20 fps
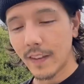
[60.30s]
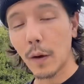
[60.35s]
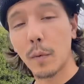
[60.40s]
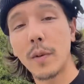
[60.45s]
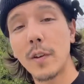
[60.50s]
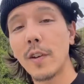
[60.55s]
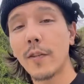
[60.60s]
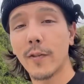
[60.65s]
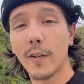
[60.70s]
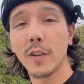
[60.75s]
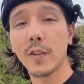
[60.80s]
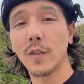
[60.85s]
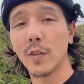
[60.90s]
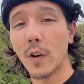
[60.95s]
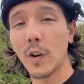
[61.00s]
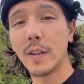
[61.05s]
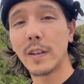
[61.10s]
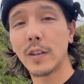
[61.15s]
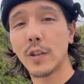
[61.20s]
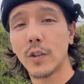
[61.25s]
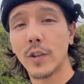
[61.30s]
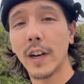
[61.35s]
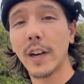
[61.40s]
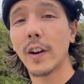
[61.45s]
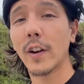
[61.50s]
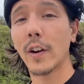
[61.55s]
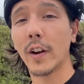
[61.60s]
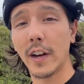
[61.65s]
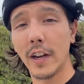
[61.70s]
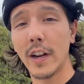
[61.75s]
like when you first learn this trick,
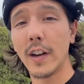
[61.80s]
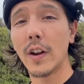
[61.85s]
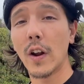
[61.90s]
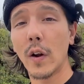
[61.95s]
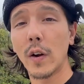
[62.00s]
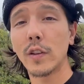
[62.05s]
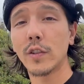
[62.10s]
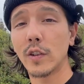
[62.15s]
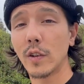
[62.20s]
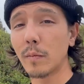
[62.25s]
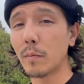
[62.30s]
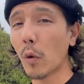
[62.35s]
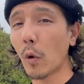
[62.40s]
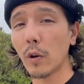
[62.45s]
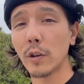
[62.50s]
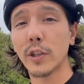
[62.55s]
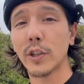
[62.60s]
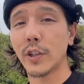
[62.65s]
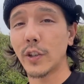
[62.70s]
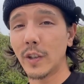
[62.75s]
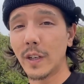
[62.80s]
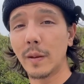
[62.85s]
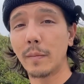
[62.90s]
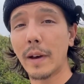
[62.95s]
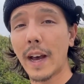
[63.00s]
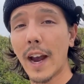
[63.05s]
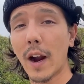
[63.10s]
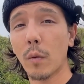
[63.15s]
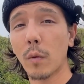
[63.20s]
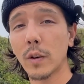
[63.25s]
you're going to notice your board shooting
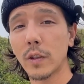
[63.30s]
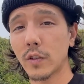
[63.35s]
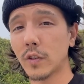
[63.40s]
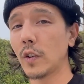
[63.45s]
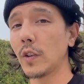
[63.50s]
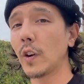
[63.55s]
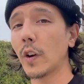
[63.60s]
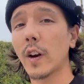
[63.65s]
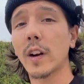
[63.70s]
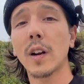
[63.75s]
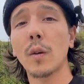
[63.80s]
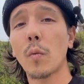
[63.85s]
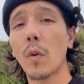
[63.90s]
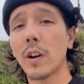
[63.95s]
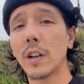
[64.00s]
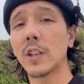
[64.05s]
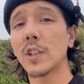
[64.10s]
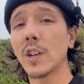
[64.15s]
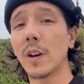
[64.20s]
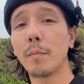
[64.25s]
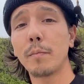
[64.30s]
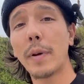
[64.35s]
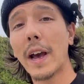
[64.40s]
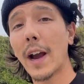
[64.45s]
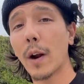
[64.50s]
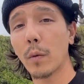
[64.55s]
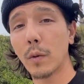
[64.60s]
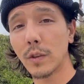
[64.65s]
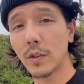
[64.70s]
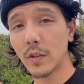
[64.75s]
backwards. So you're going to want to jump
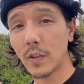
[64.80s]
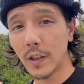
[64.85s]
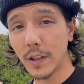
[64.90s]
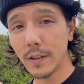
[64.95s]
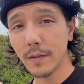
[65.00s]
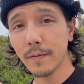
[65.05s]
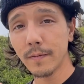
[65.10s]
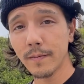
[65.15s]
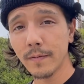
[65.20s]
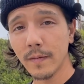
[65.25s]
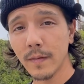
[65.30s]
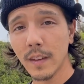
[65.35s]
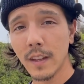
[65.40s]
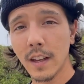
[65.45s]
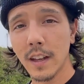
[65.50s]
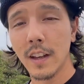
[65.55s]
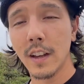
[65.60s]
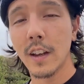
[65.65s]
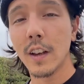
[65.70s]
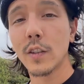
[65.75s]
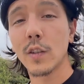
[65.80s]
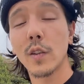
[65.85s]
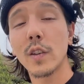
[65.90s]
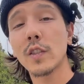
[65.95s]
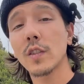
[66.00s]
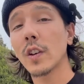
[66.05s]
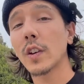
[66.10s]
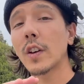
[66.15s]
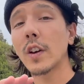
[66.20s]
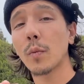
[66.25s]
backwards too. So this
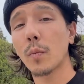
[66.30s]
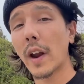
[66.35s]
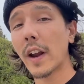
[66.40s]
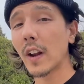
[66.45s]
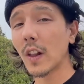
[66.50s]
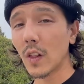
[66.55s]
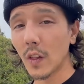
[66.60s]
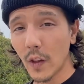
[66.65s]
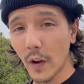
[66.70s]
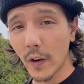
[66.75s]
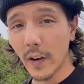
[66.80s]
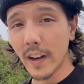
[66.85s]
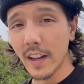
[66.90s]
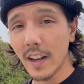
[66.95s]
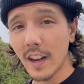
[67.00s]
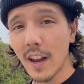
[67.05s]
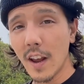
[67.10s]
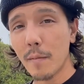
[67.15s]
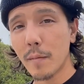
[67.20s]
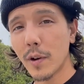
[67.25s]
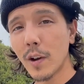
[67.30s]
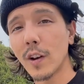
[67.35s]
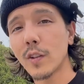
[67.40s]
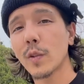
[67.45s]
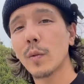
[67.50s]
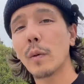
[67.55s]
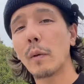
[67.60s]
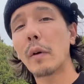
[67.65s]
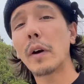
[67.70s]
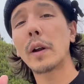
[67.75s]
is a good way to learn it, but
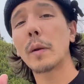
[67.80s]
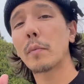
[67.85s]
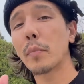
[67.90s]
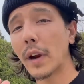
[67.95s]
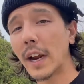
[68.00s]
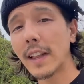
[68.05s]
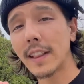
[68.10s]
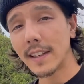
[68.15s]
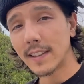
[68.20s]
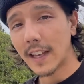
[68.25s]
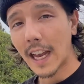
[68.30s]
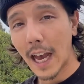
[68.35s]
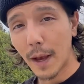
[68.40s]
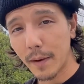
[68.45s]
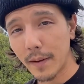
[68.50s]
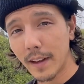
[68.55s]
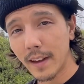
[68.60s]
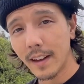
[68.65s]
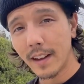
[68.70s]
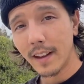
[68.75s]
also we want to break this habit.